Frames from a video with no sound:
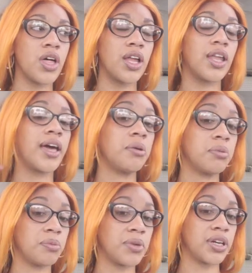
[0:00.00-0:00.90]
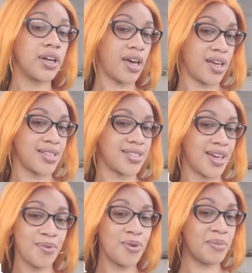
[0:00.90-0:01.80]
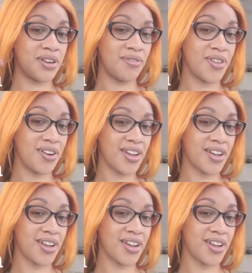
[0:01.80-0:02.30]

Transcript: label me as a woman of their